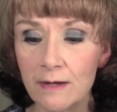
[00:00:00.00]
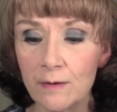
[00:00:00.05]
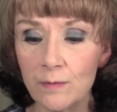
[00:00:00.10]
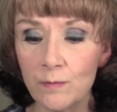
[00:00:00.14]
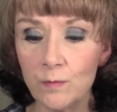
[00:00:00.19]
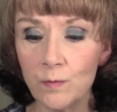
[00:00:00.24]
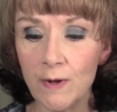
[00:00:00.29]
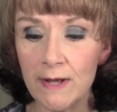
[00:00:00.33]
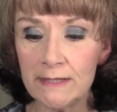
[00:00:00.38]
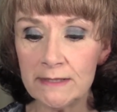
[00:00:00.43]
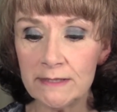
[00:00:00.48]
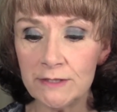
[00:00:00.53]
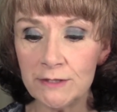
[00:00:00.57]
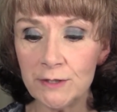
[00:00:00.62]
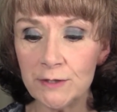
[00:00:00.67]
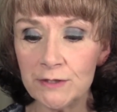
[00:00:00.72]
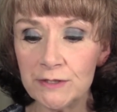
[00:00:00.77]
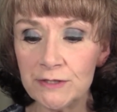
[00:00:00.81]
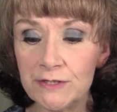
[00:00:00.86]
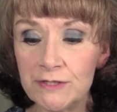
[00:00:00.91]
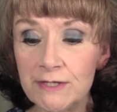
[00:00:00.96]
What's
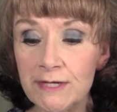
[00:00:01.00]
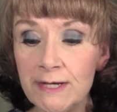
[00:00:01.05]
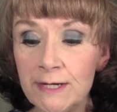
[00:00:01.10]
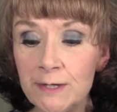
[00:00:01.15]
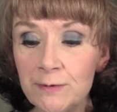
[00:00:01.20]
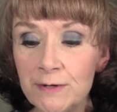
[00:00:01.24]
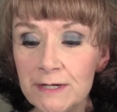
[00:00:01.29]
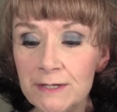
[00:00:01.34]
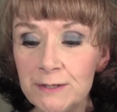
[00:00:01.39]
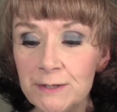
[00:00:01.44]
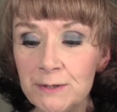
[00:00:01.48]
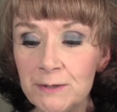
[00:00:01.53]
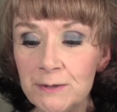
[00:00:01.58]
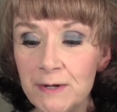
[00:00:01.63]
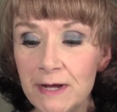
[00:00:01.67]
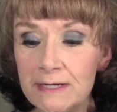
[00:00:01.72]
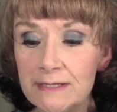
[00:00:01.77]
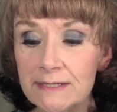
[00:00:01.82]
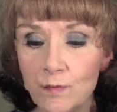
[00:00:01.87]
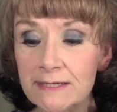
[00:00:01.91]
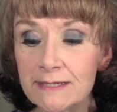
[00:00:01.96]
your secret to
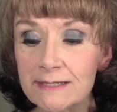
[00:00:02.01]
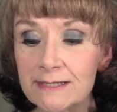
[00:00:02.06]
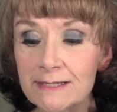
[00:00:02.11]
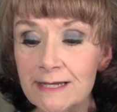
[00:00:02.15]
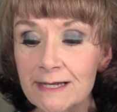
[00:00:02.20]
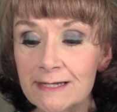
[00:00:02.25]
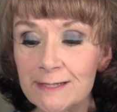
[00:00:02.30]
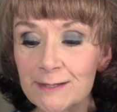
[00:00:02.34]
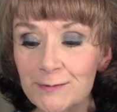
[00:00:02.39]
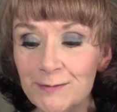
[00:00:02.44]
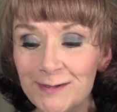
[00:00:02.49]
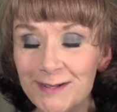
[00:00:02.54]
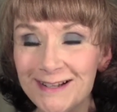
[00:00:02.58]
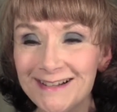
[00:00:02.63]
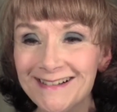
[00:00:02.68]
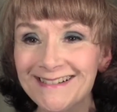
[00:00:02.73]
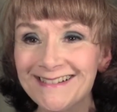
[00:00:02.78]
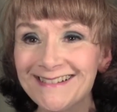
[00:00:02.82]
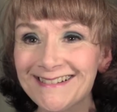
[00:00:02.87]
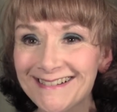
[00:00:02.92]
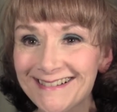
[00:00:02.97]
a successful
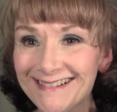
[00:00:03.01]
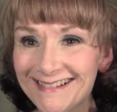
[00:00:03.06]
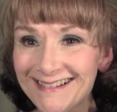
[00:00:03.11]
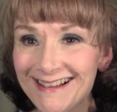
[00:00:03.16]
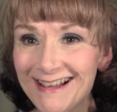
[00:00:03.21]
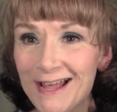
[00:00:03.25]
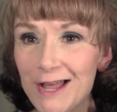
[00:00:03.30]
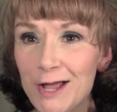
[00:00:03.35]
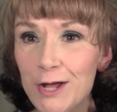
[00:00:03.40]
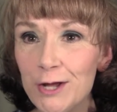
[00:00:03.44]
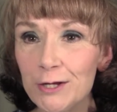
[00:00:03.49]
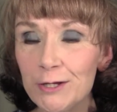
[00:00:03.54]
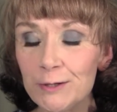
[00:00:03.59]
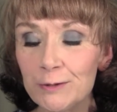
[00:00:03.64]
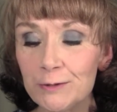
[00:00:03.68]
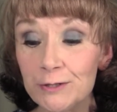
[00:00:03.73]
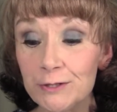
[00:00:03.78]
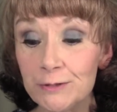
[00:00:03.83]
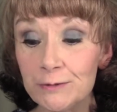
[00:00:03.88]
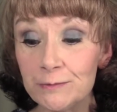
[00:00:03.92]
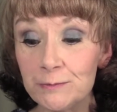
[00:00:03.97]

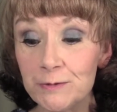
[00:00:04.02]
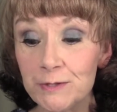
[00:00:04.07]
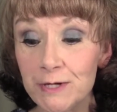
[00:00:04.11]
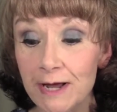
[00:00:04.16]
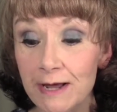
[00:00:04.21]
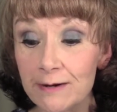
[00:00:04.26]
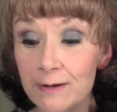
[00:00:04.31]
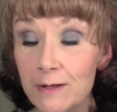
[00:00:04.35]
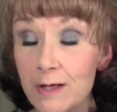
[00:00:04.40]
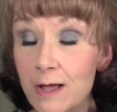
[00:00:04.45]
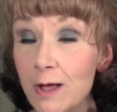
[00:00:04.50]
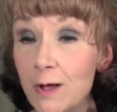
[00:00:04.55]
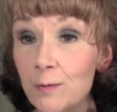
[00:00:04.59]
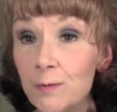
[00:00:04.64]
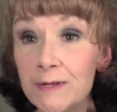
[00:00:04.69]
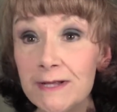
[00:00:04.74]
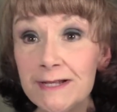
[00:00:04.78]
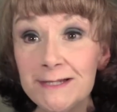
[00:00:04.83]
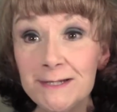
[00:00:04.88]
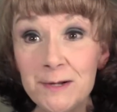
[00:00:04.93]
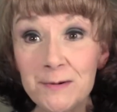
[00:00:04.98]
YouTube channel?
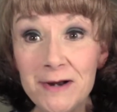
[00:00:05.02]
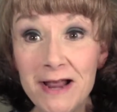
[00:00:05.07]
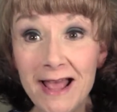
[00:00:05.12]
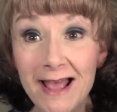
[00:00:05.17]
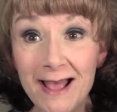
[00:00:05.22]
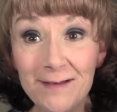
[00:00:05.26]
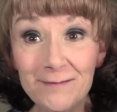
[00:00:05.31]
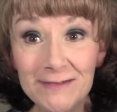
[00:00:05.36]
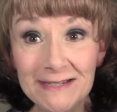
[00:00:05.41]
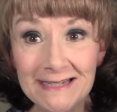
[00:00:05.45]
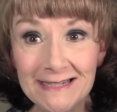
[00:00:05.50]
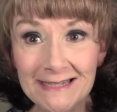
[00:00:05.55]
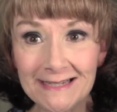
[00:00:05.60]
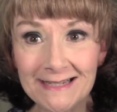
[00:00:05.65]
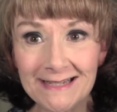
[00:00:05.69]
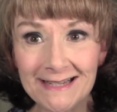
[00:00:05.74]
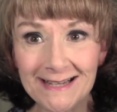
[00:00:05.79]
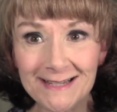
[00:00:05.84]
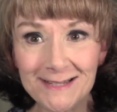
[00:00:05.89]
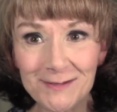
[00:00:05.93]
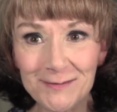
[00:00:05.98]
Well, I don't have a
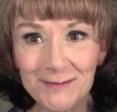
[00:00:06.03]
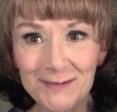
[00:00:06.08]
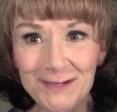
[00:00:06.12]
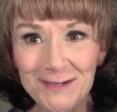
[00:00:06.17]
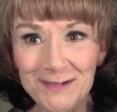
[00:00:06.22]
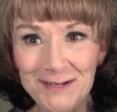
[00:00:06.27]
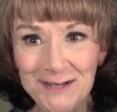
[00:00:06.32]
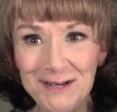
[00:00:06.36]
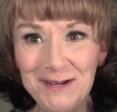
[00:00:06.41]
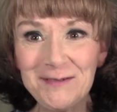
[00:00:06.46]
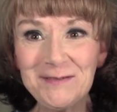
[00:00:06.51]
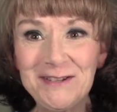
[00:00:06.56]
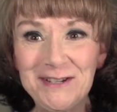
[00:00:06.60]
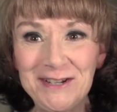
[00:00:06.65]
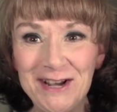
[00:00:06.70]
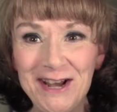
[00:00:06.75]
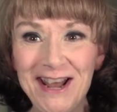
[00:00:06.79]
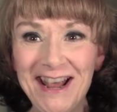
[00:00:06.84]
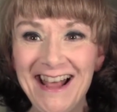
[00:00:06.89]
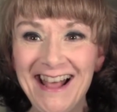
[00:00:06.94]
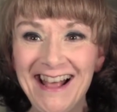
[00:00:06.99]
successful YouTube
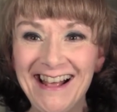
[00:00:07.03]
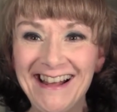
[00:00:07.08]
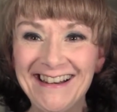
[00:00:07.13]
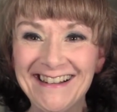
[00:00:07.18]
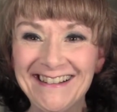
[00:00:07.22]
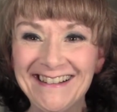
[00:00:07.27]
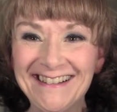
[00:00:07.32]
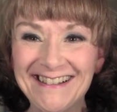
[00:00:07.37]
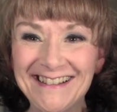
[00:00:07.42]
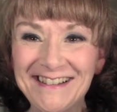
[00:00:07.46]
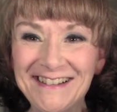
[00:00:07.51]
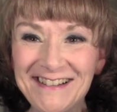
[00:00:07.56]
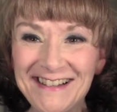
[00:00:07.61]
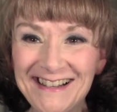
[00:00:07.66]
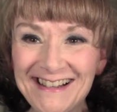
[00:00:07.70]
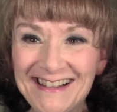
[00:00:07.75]
channel.